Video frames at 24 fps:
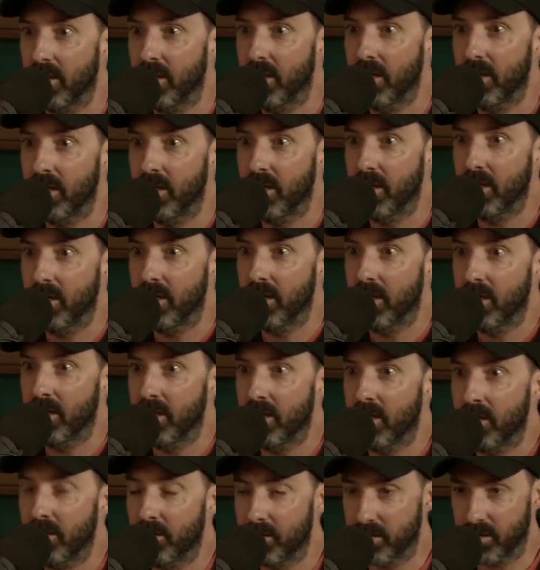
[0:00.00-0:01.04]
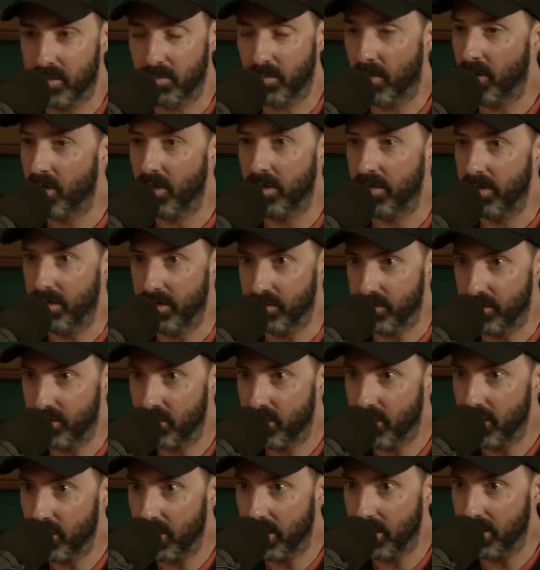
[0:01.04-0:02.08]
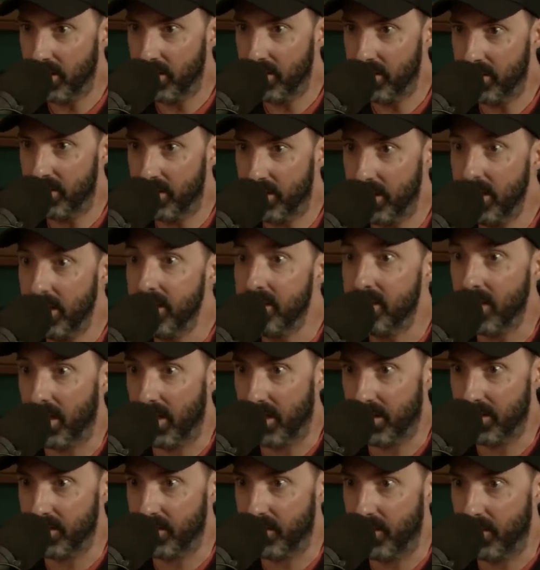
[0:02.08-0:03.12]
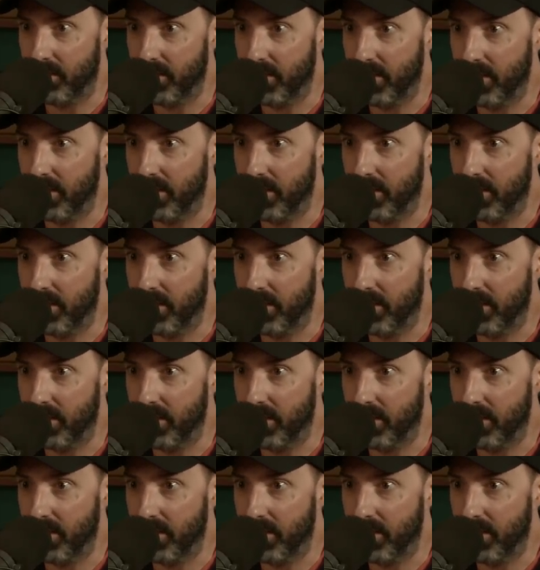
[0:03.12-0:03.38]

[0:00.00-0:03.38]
yeah they went to the bar and they just couldn't detox from it.